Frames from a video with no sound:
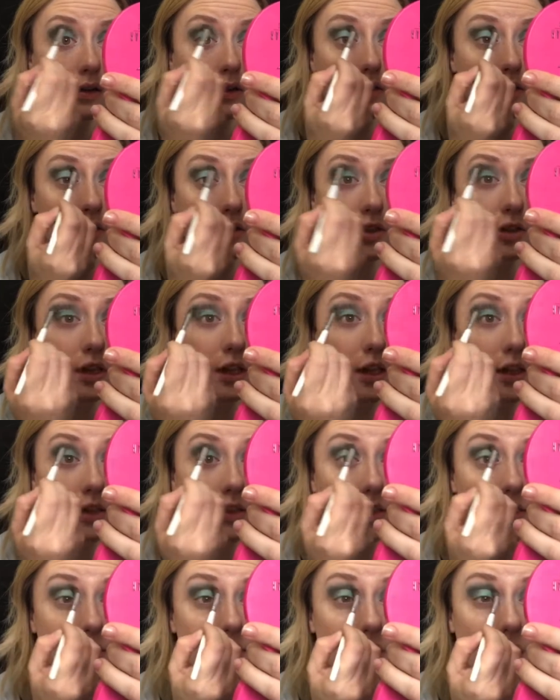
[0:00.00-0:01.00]
she
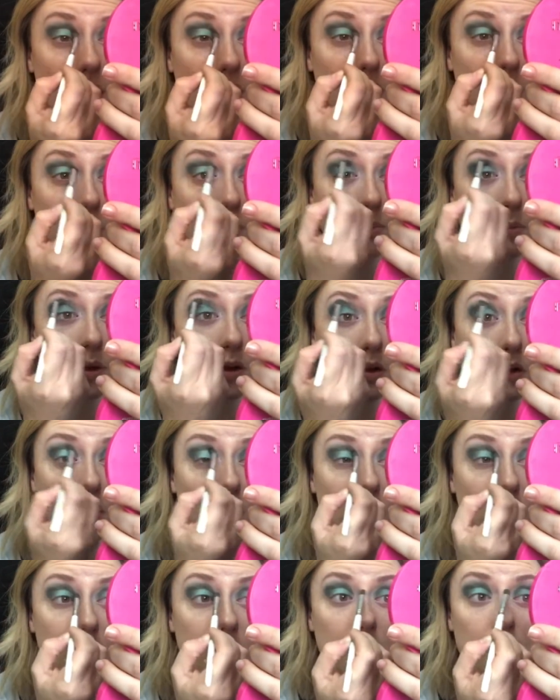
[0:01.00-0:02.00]
hit this out of the
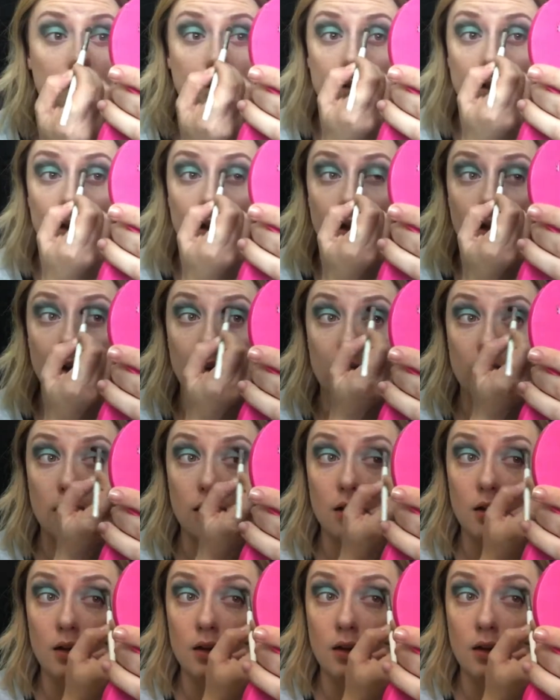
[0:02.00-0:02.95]
park. Like